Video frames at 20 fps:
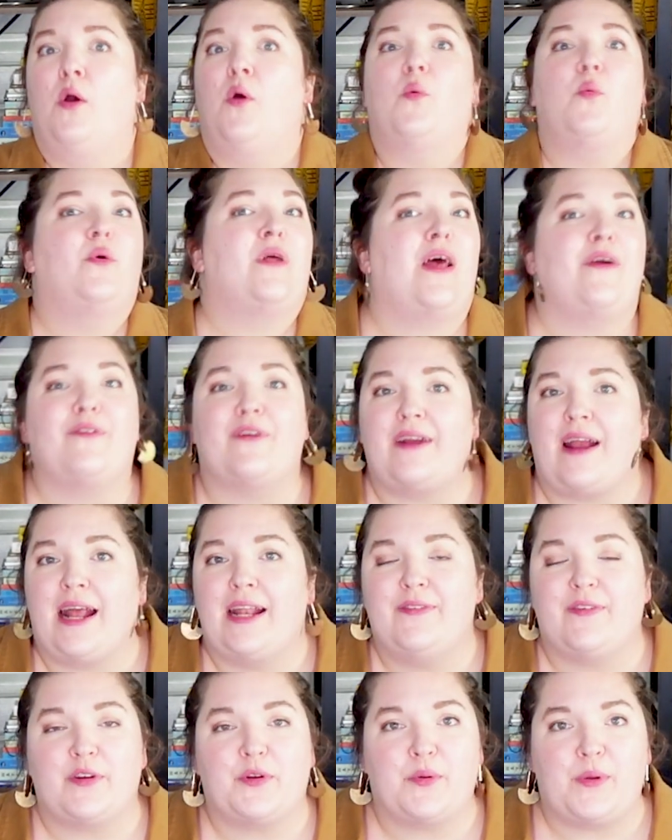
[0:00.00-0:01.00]
Whatever kind
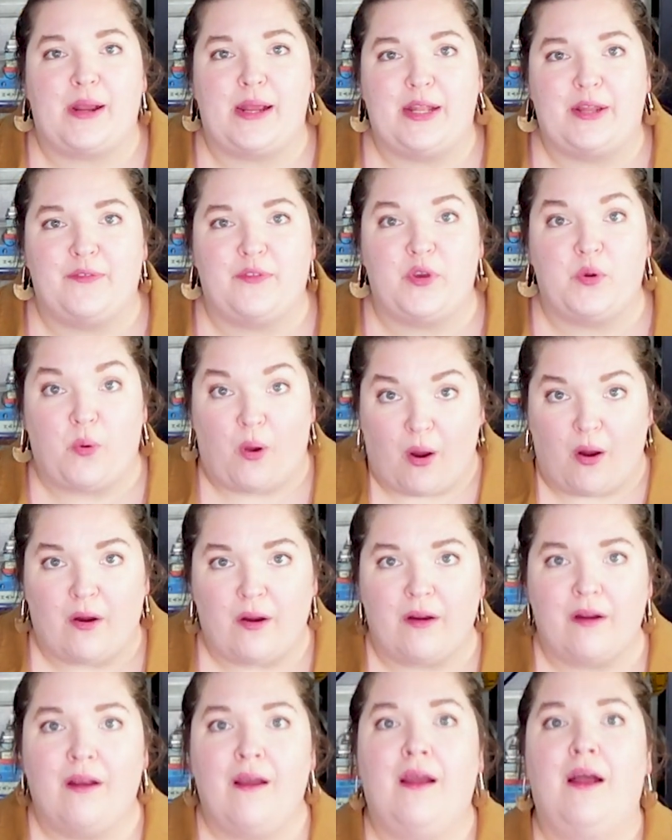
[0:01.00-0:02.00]
of a creative you
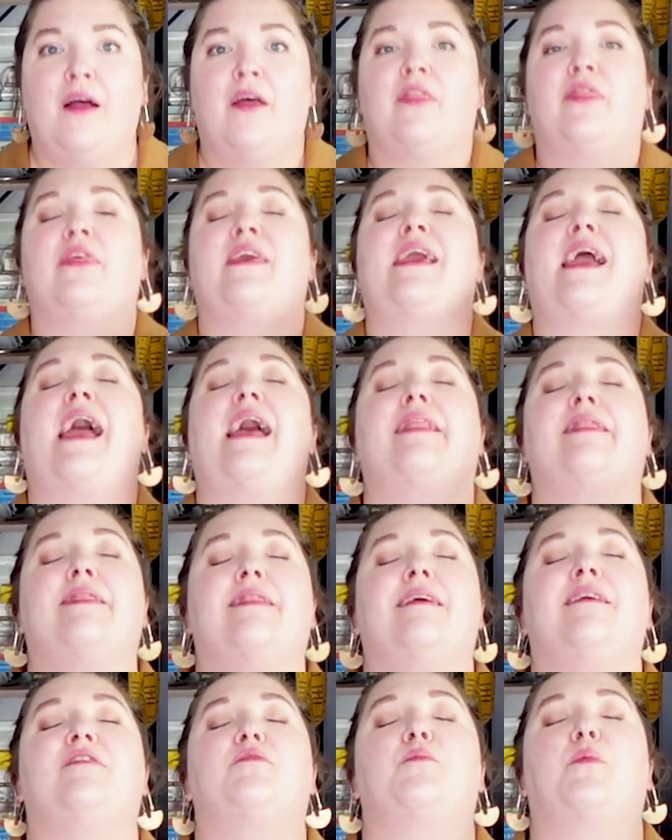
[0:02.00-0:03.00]
are, the
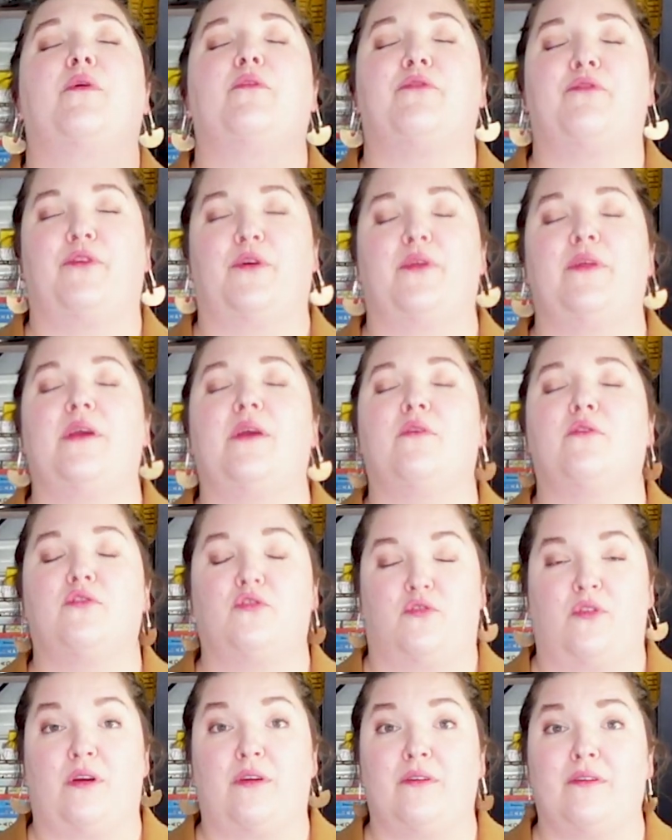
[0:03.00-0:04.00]
endless portfolio
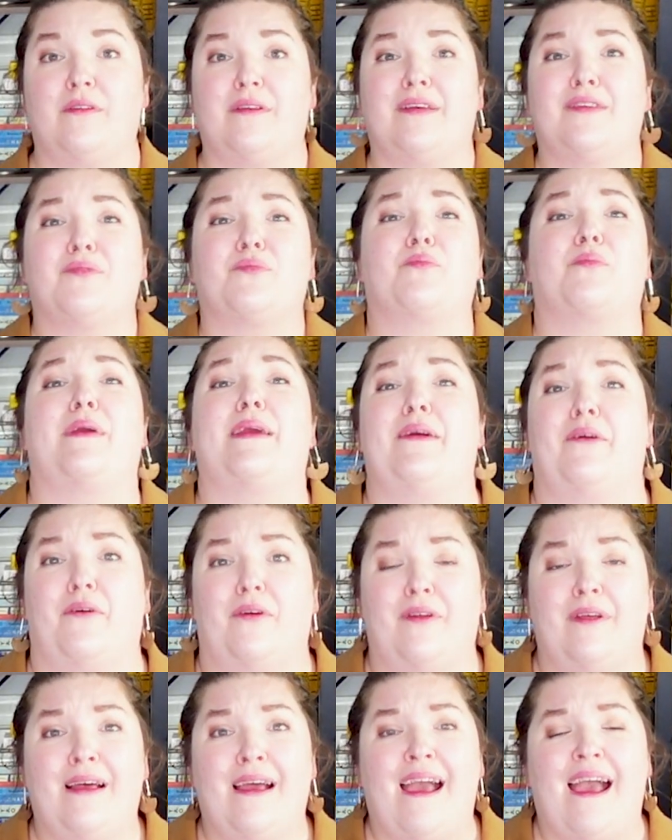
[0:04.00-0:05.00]
struggle is
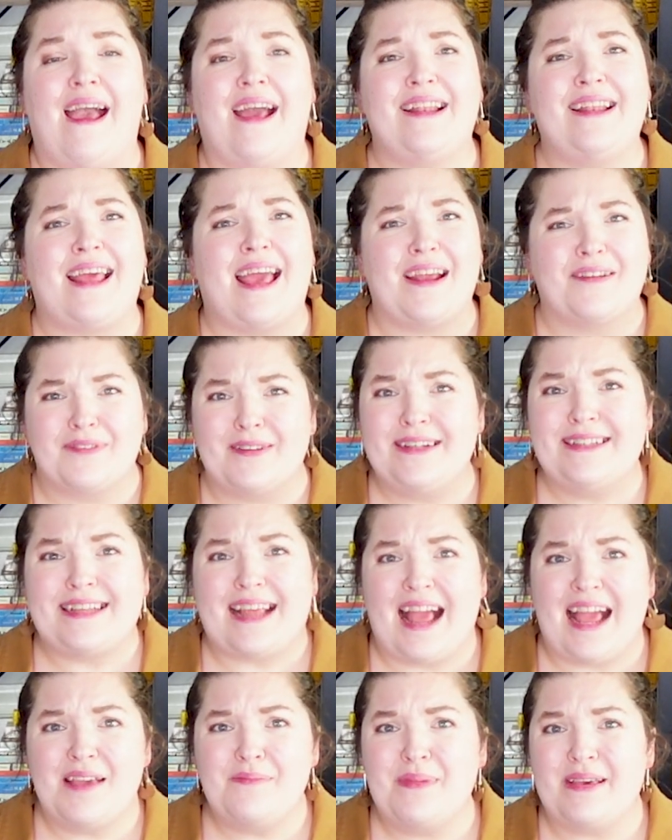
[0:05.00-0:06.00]
real, and every
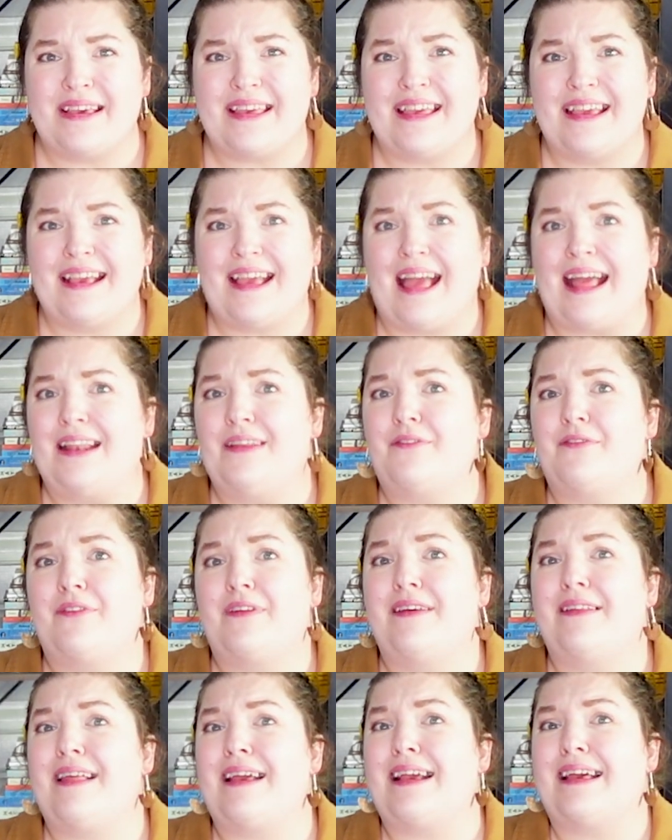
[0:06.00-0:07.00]
time it can kind of
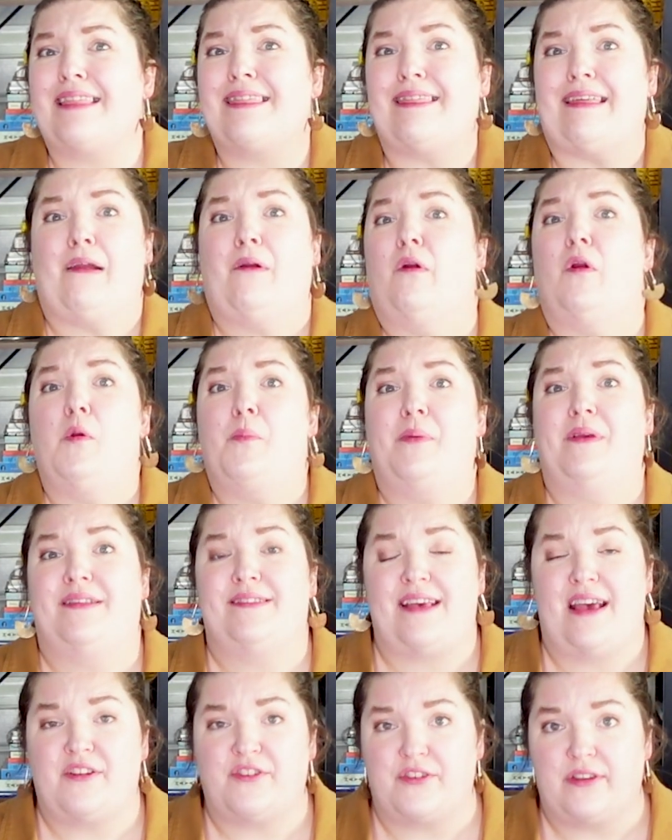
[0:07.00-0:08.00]
feel like a therapy
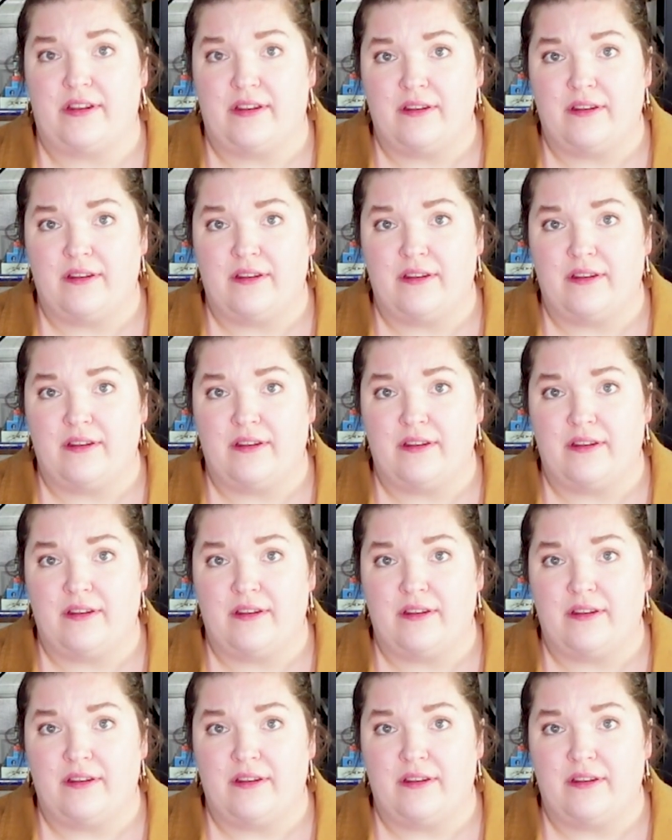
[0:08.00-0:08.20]
session.